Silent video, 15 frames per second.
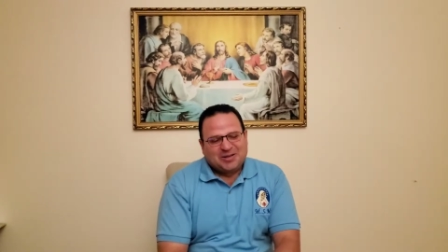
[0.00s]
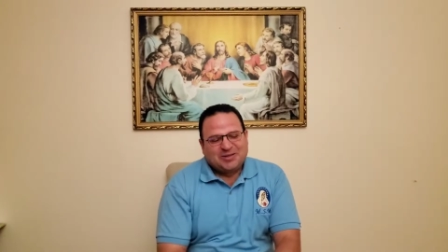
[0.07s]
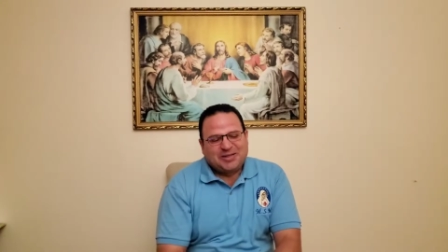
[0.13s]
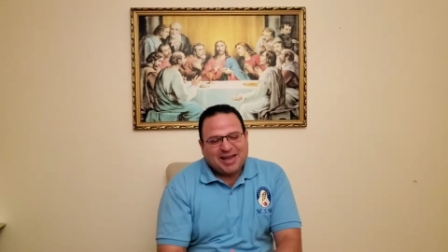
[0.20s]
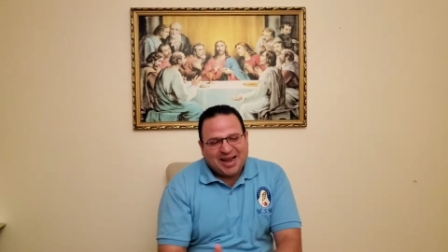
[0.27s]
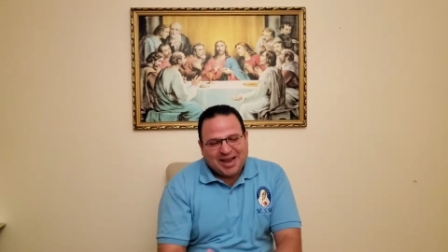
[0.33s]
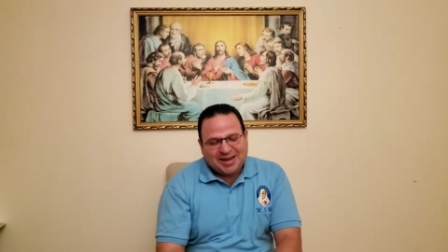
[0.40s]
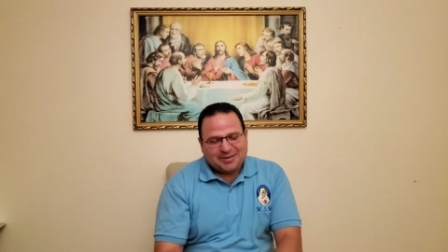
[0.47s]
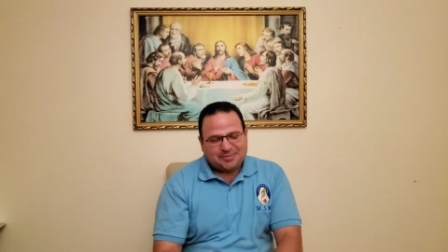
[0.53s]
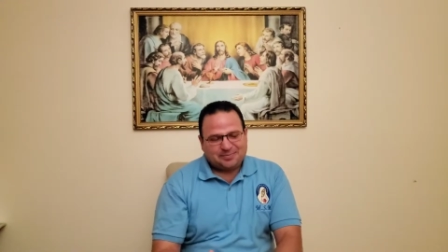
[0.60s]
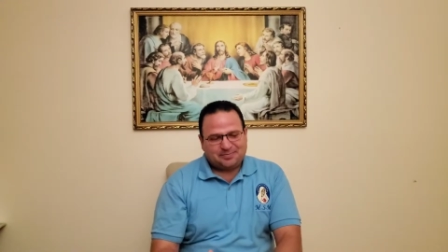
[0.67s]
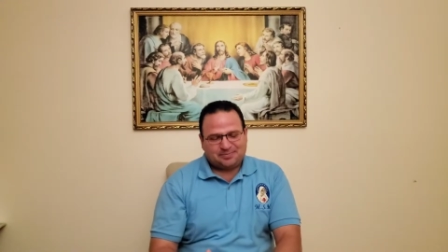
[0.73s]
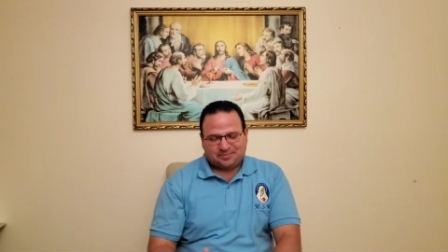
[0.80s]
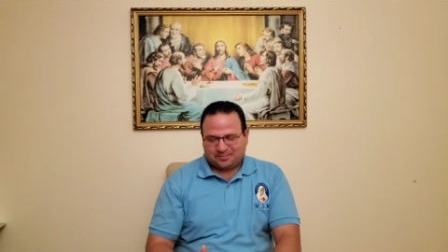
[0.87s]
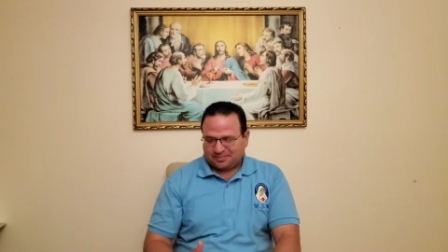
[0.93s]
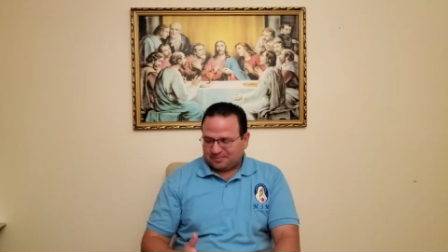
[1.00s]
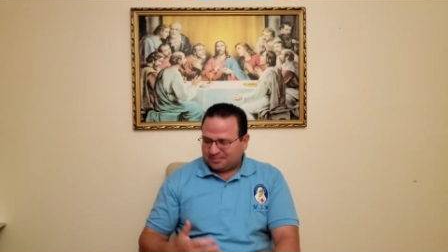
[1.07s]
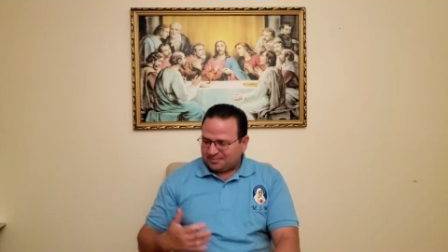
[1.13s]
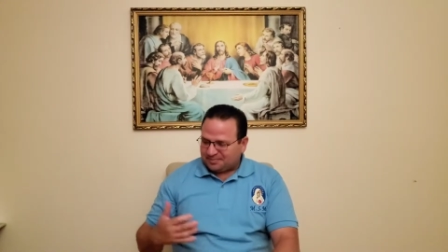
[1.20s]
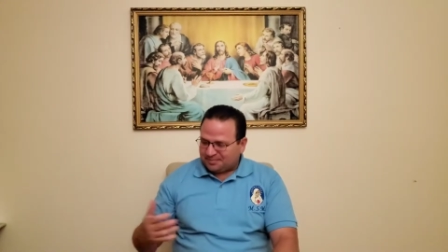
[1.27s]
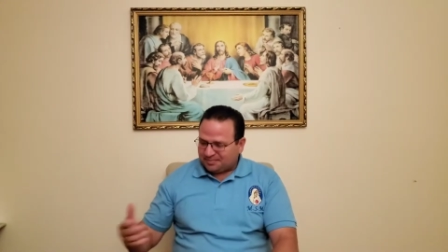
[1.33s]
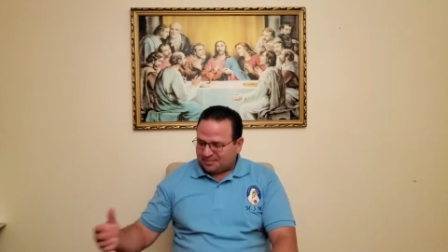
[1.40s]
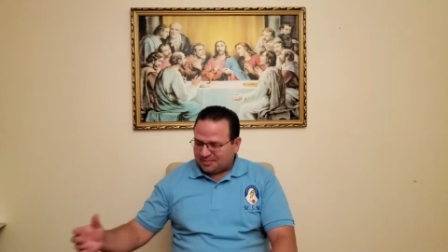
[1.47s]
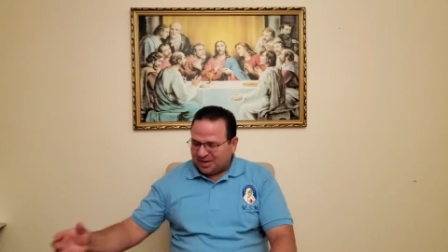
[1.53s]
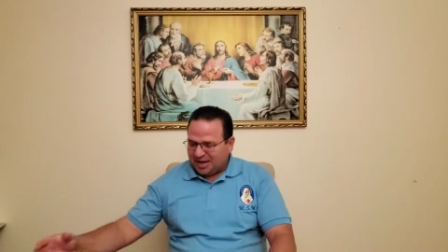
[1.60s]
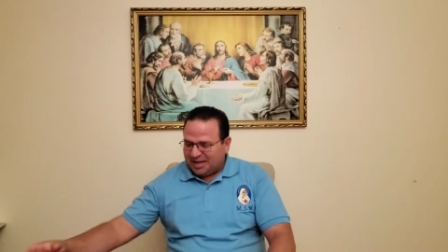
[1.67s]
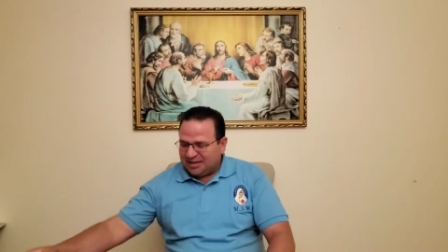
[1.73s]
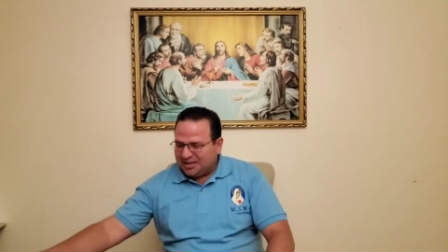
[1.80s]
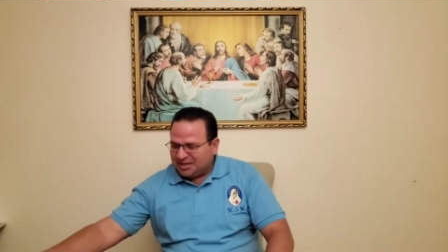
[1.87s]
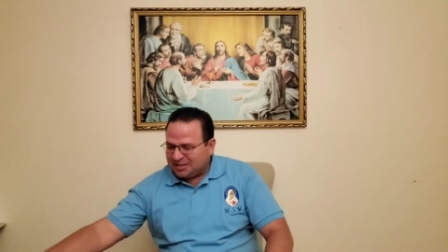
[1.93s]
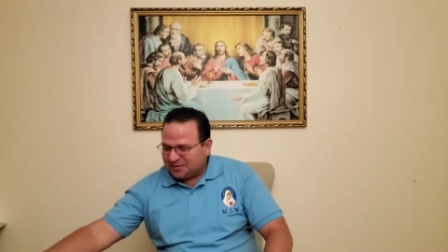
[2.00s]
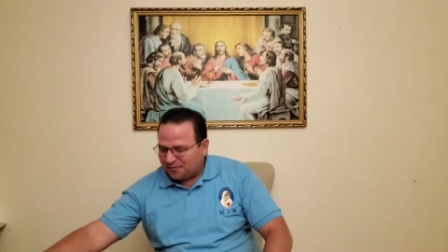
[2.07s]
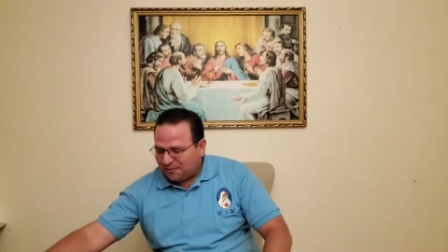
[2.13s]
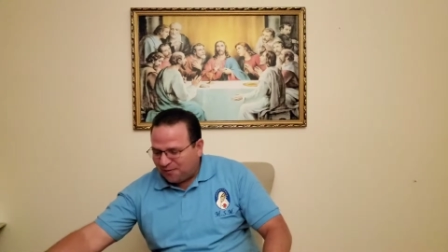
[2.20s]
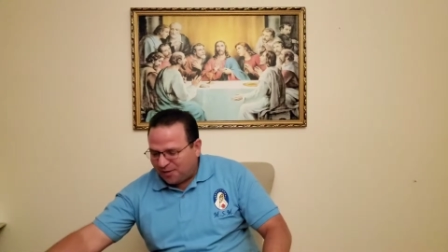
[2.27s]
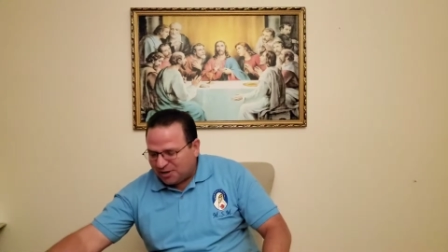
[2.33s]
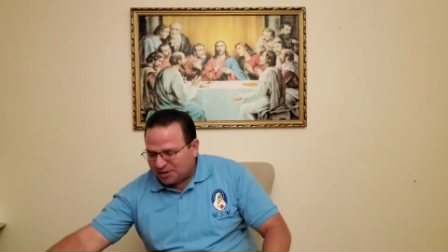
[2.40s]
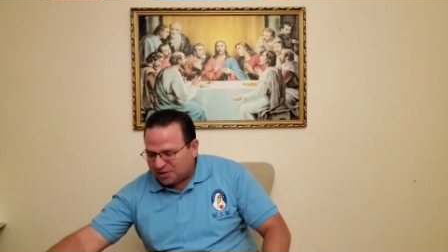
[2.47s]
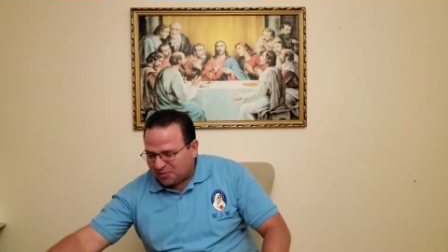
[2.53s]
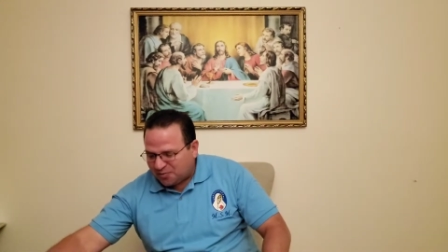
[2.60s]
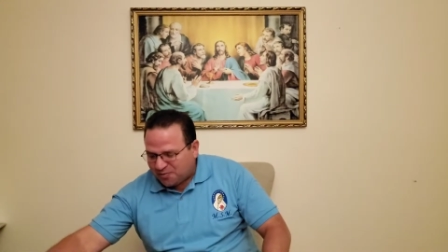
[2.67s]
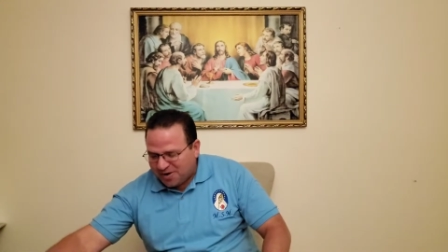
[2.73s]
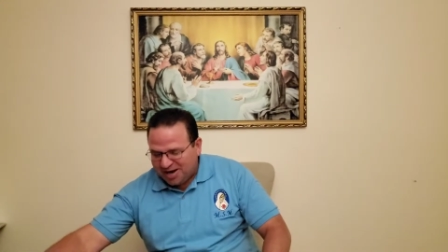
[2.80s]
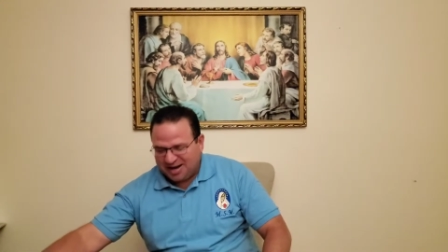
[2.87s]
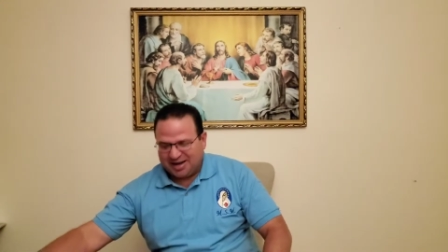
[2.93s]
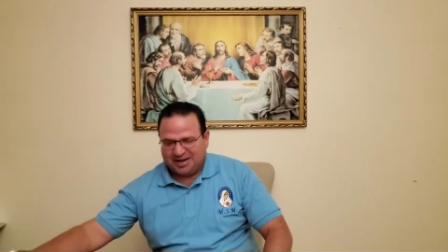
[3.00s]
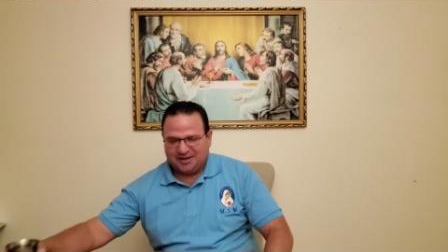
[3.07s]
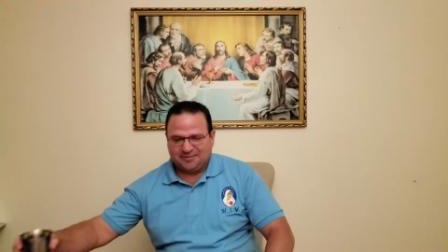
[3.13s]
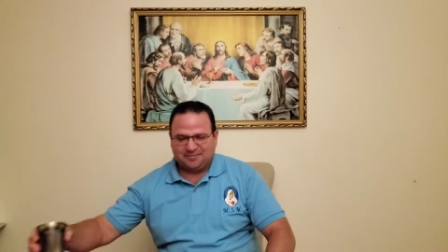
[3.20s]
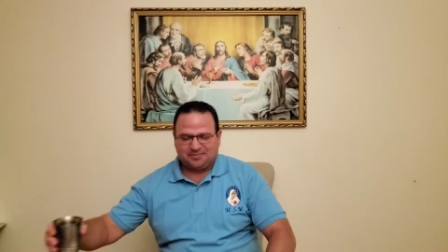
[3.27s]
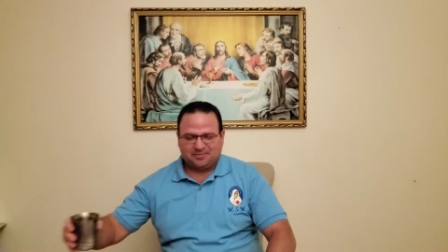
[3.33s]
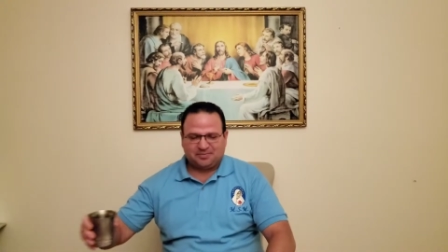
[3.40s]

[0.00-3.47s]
Today, in this first reading,